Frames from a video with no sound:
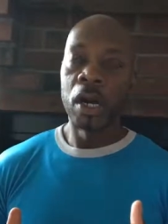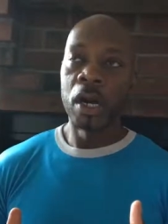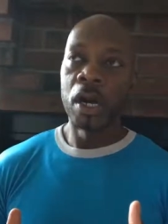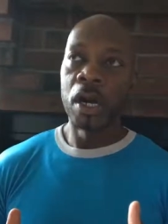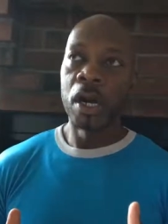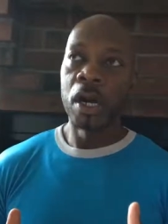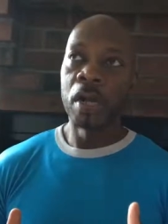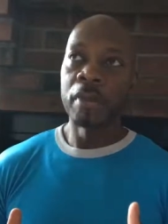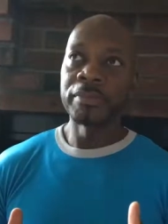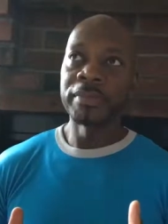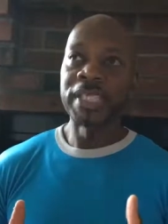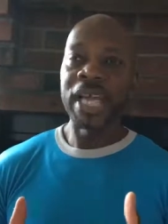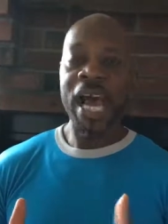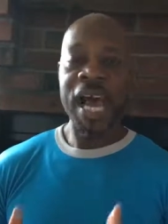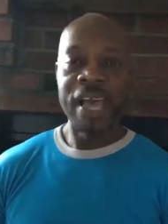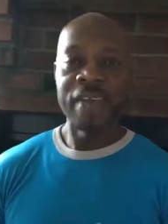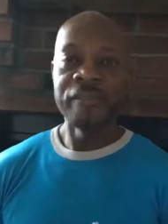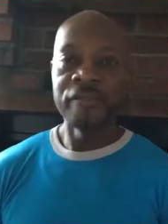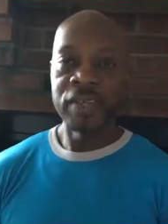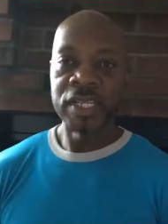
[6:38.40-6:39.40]
um,
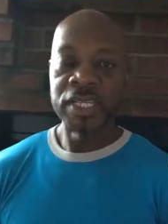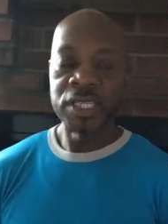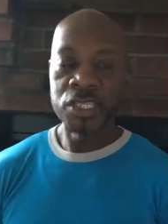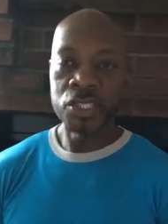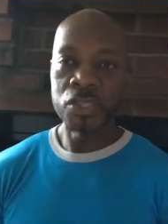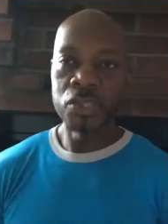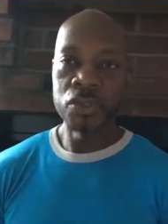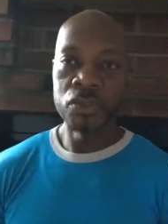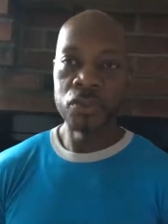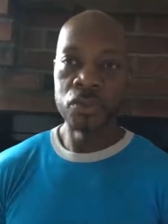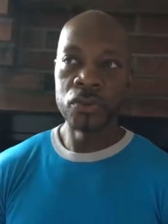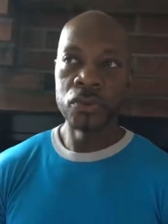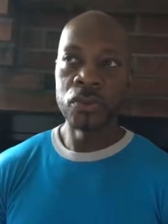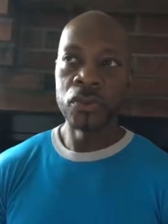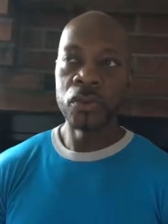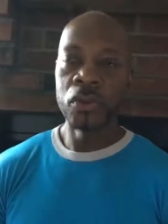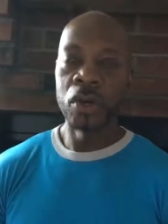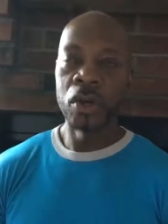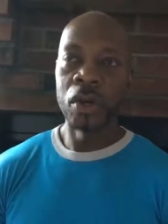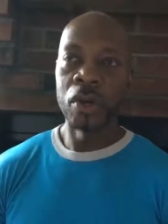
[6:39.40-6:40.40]
dive
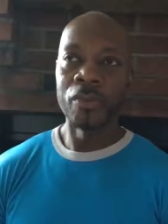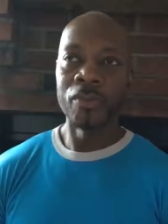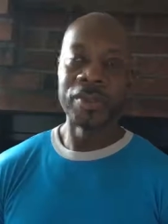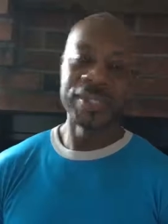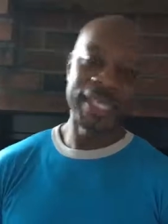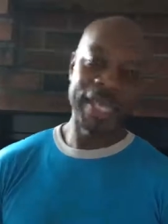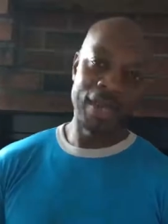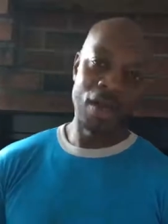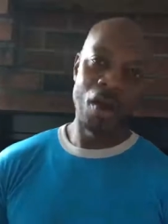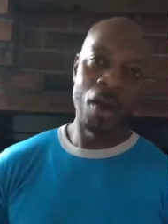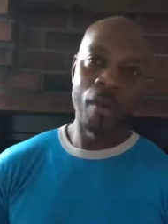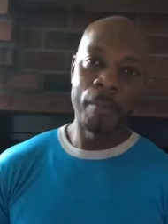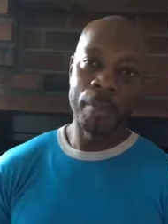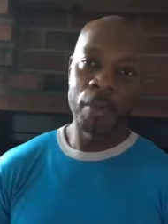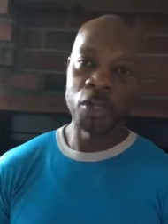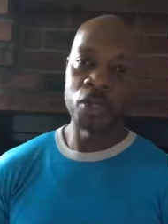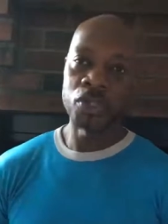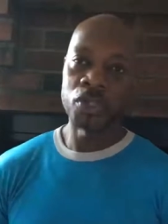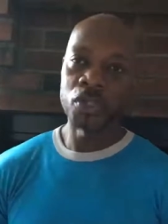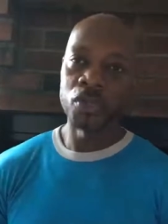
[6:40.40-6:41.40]
into um, what they call
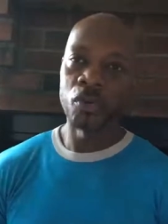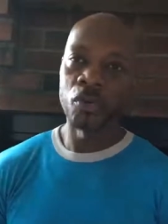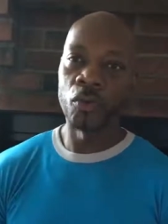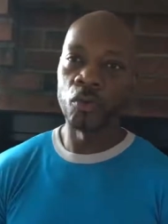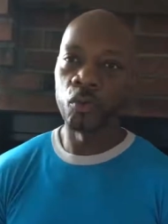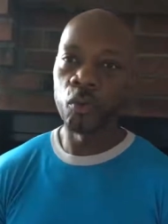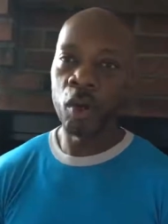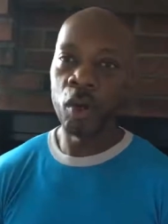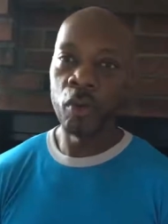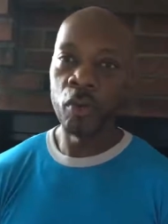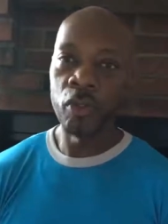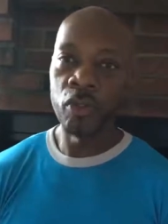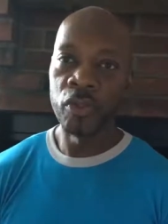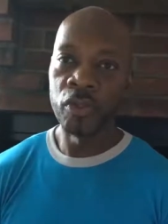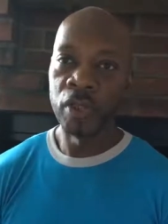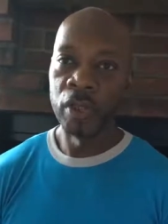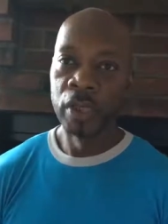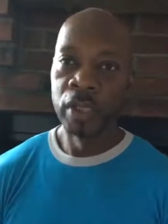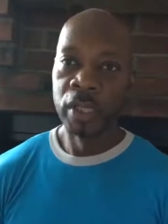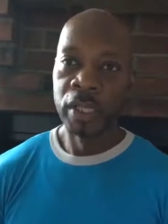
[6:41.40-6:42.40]
personal
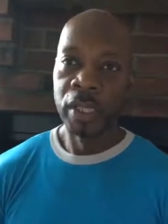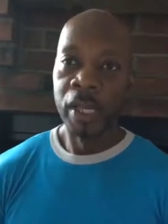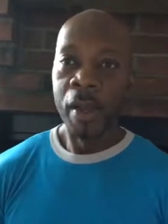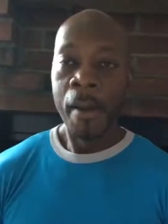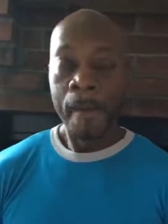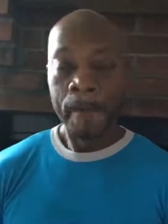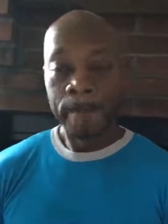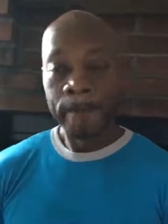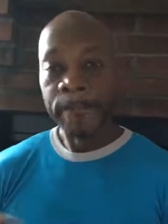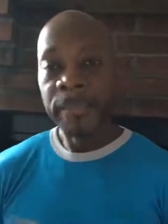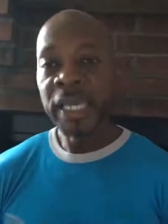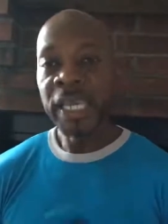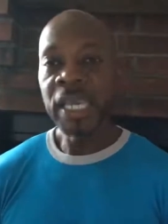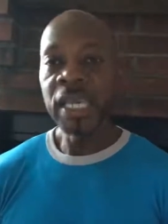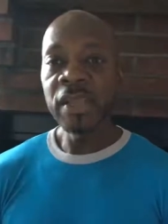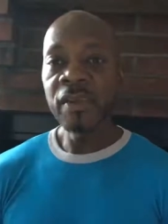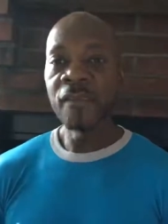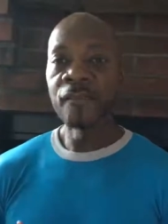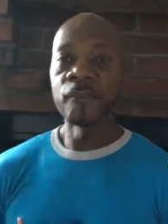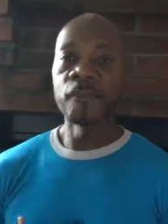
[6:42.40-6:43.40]
growth
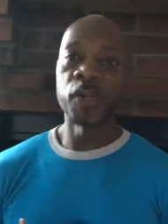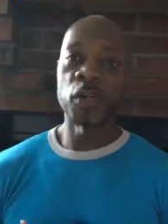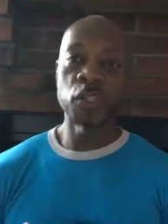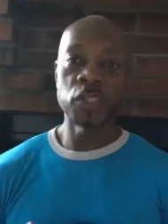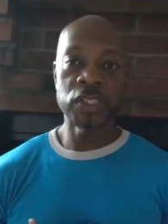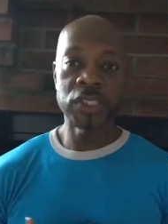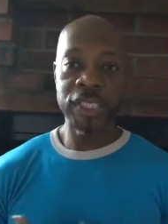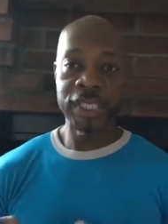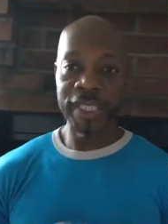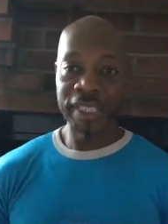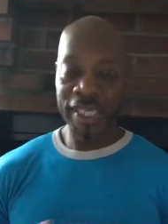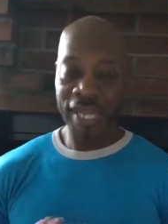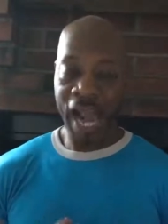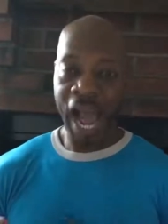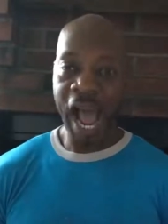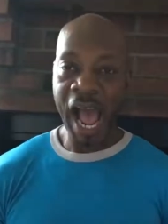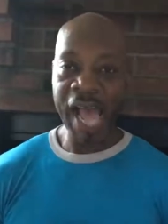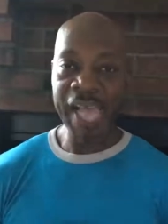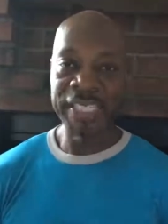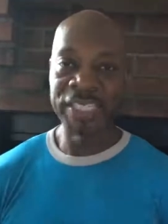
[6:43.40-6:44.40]
me first thing
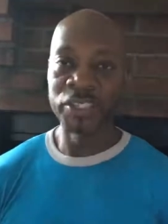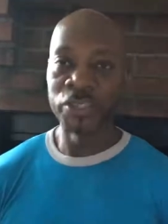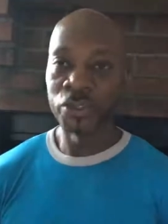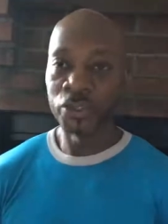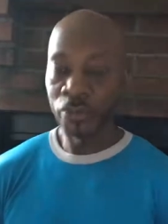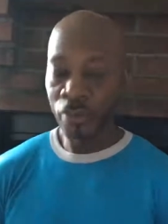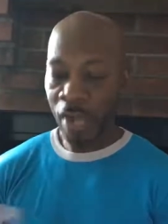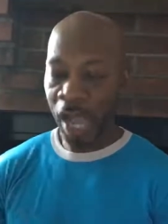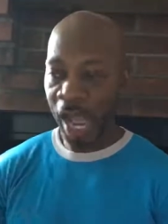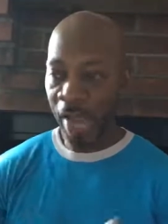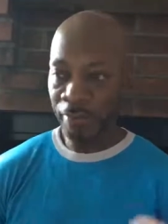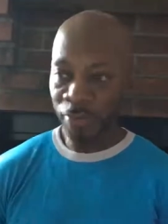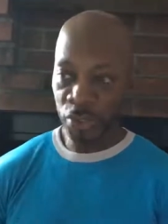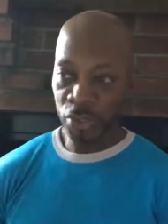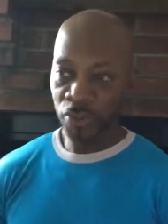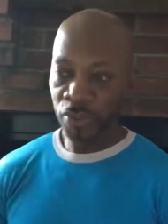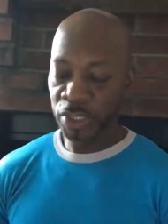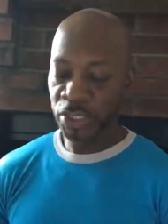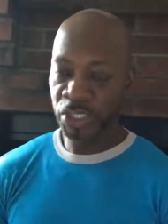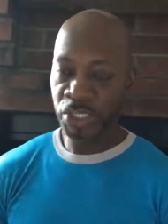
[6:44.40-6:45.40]
that i do i'm
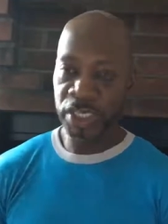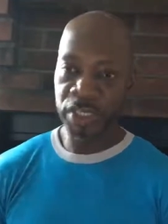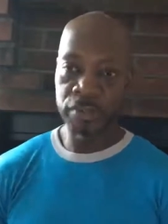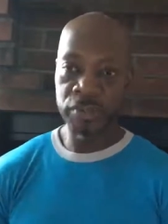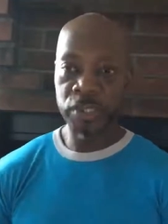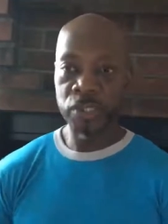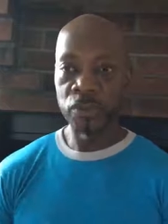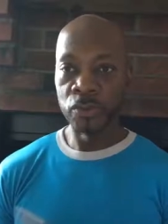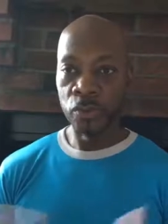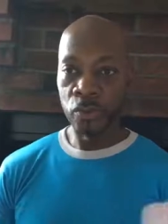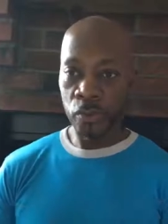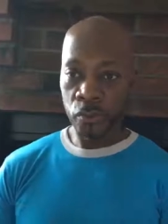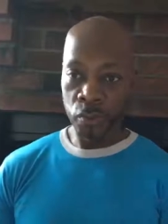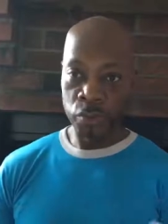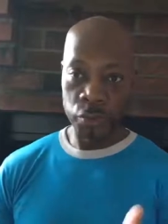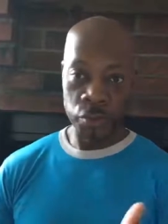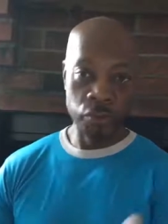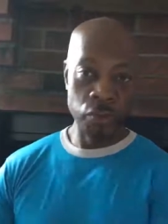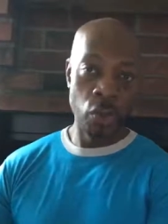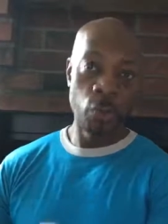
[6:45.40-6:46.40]
just going to share with you
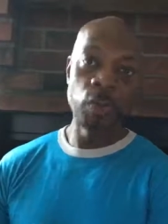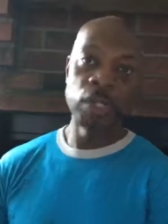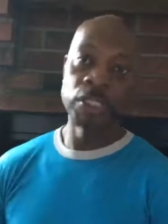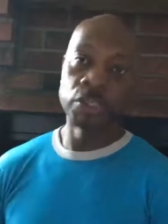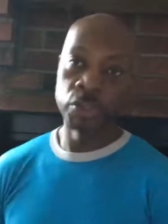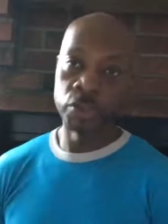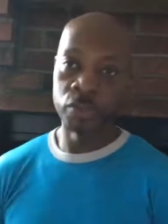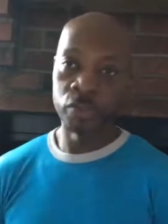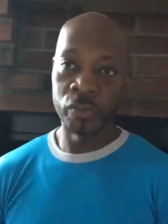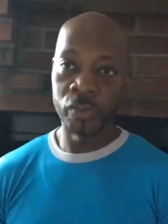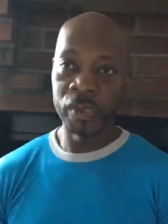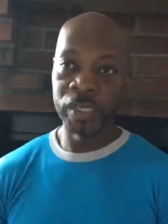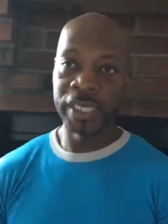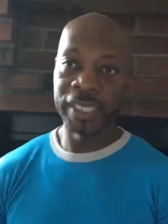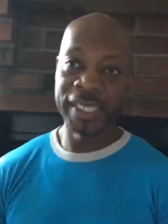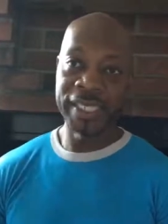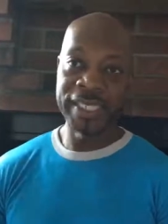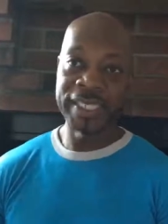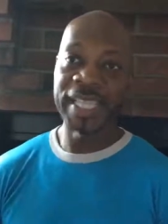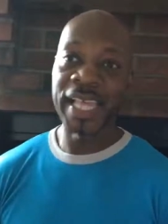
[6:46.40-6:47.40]
you know what you what
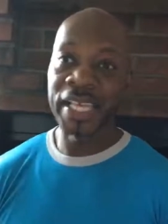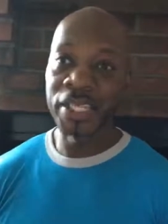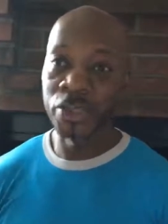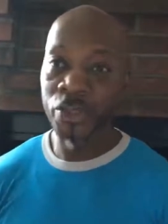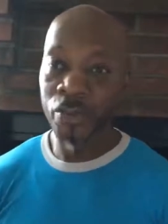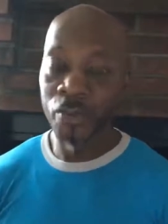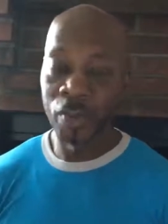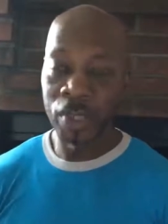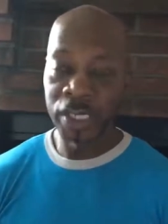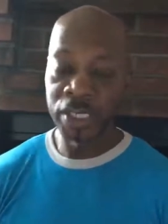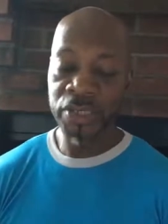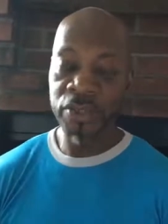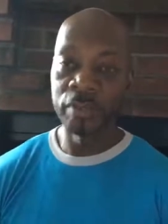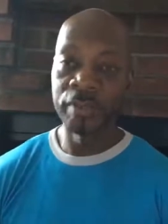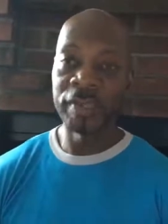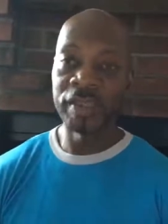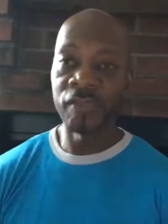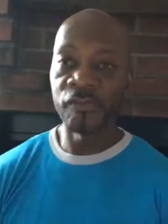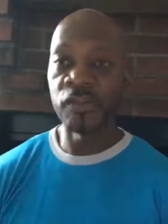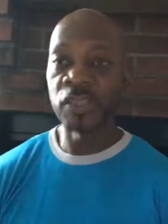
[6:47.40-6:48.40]
it is that you want to do
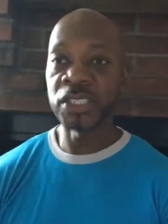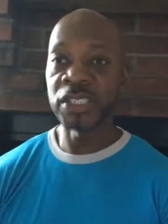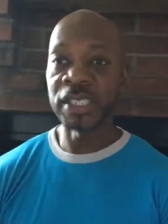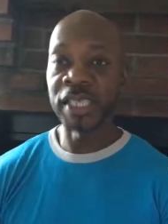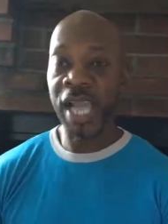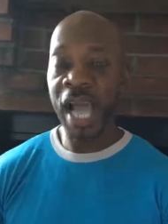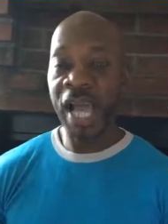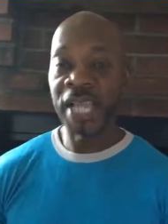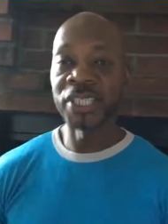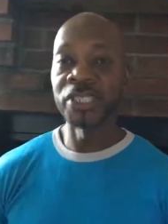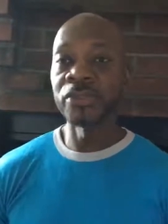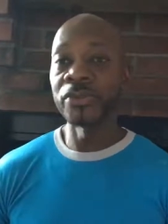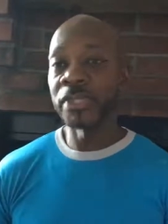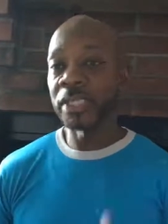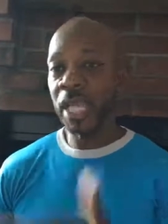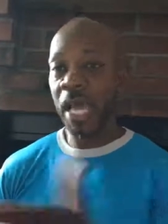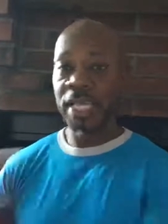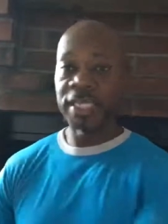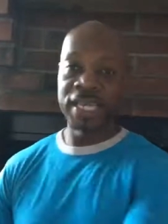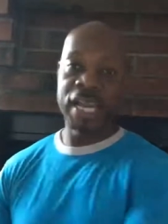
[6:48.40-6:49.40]
but the first thing i do
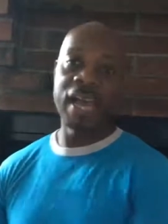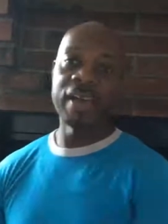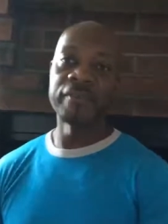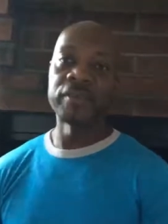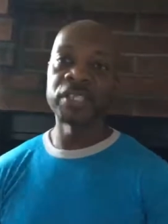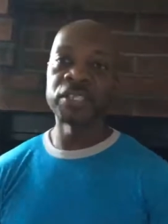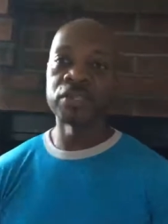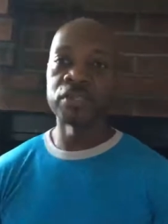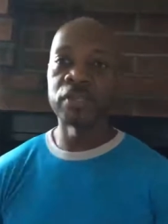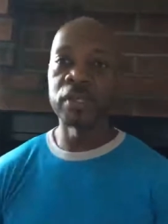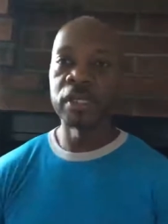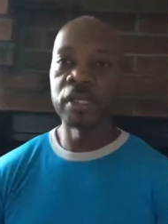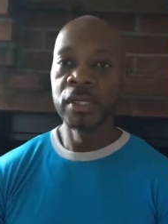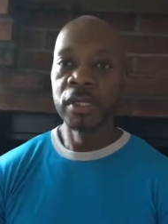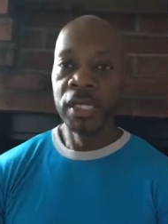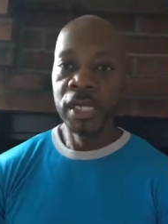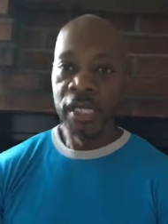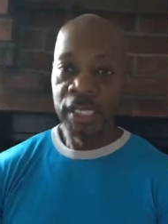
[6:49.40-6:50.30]
is i dive into the